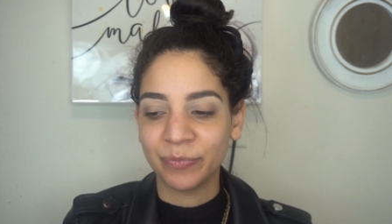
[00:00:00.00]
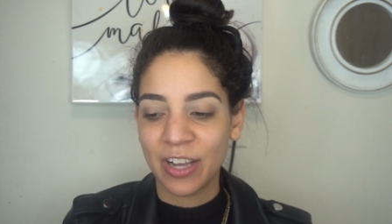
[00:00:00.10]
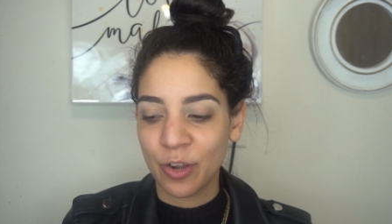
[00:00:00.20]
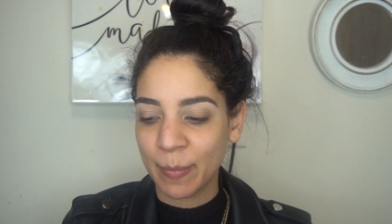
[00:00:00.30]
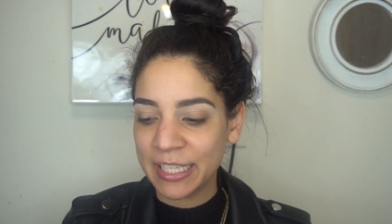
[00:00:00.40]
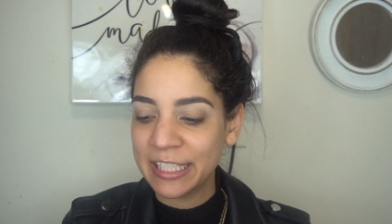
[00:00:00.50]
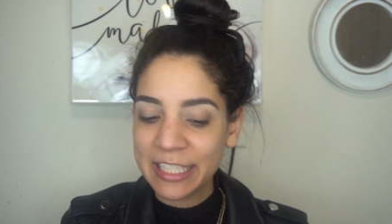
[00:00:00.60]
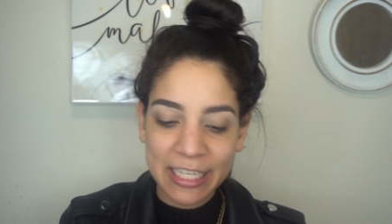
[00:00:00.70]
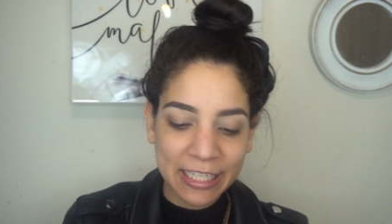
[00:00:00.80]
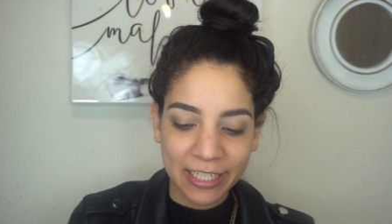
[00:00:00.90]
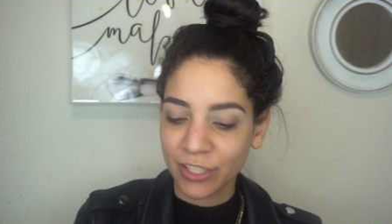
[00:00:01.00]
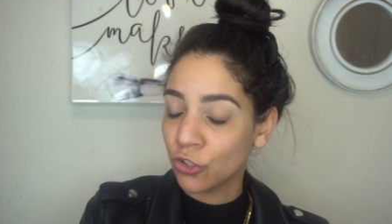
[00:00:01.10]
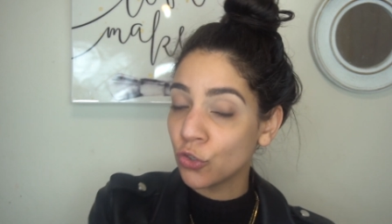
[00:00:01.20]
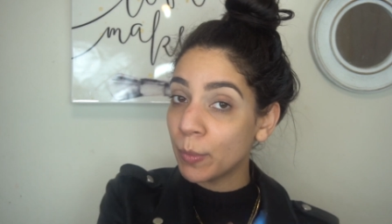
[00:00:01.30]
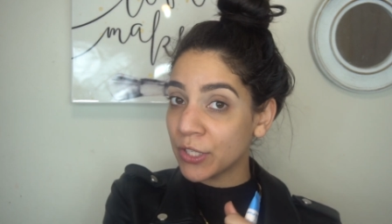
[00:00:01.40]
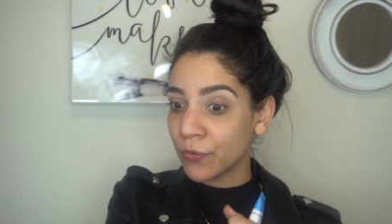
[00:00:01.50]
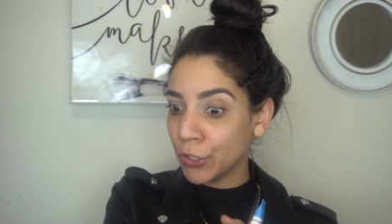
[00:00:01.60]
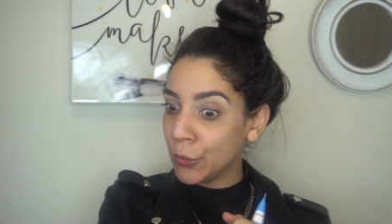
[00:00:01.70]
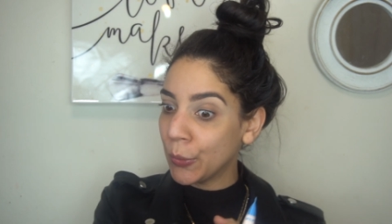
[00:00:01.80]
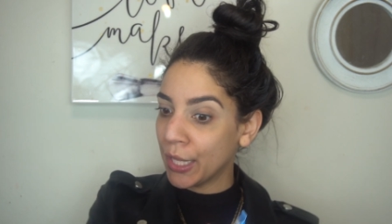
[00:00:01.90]
on my skin and it's too much for
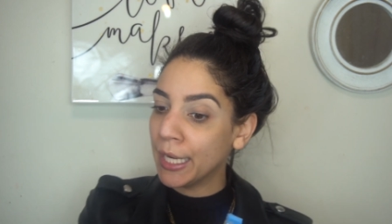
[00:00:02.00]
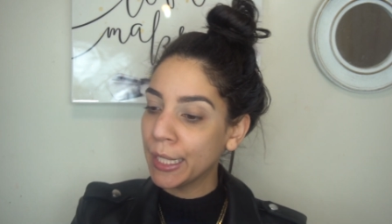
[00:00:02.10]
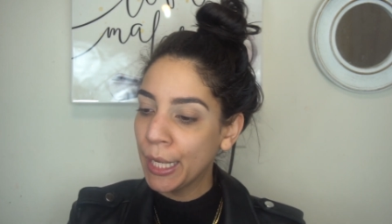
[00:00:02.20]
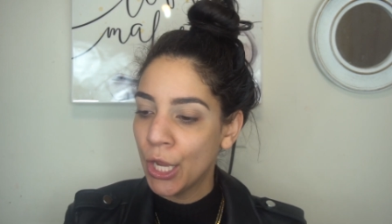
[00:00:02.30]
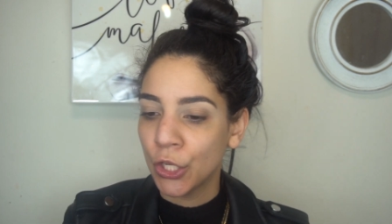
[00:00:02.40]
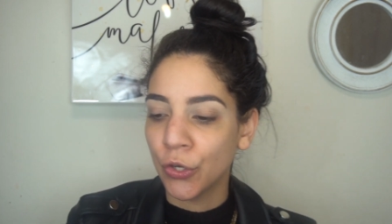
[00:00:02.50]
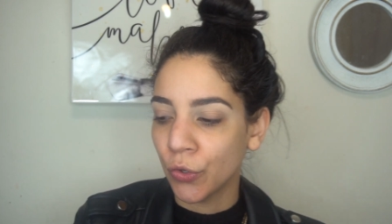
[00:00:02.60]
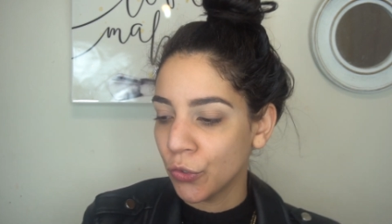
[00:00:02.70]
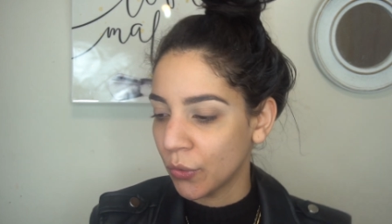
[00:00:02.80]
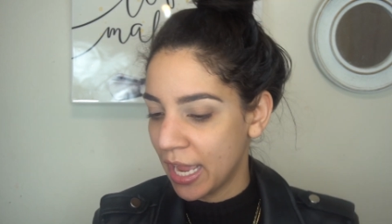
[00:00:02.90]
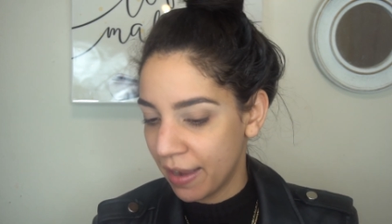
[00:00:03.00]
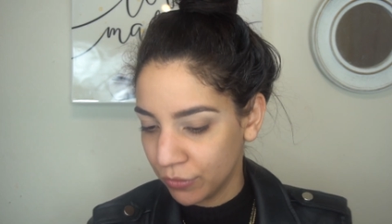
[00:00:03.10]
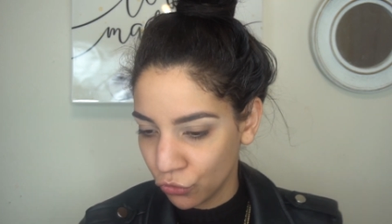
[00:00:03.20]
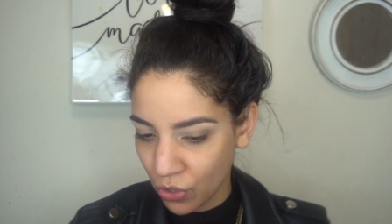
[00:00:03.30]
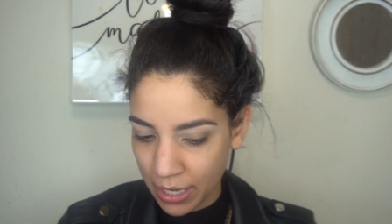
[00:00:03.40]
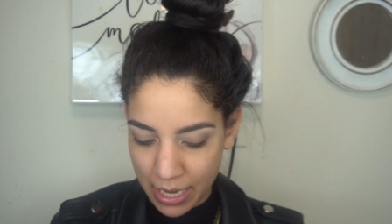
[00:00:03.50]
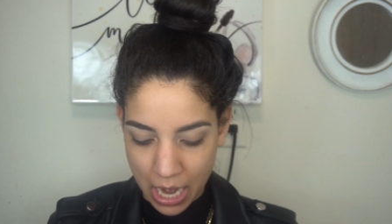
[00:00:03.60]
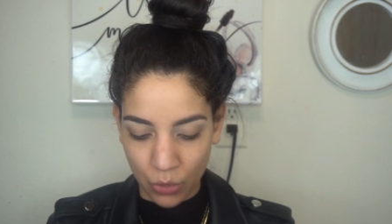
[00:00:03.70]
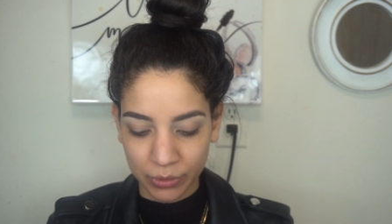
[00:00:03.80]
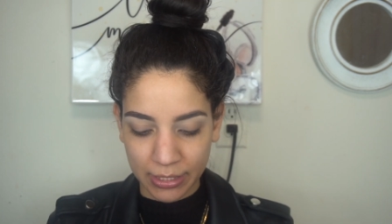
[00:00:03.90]
you, then you know, you don't have to try it
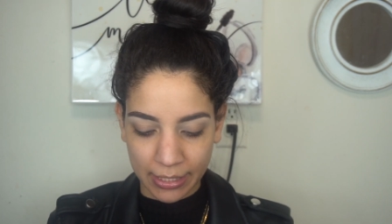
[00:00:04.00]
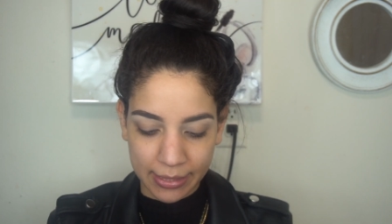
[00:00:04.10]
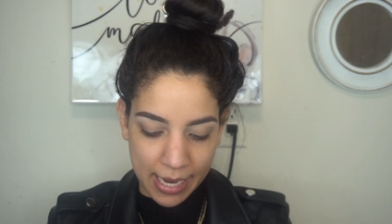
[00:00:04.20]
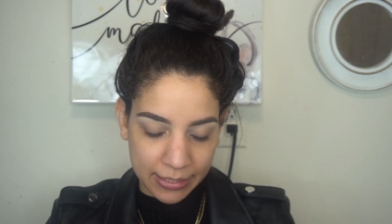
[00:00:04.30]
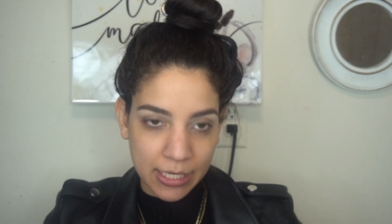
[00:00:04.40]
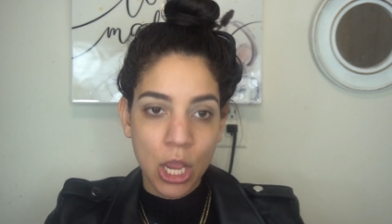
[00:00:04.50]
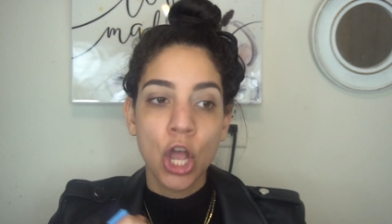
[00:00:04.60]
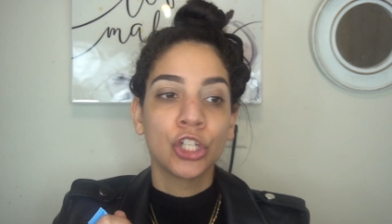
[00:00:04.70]
out like that.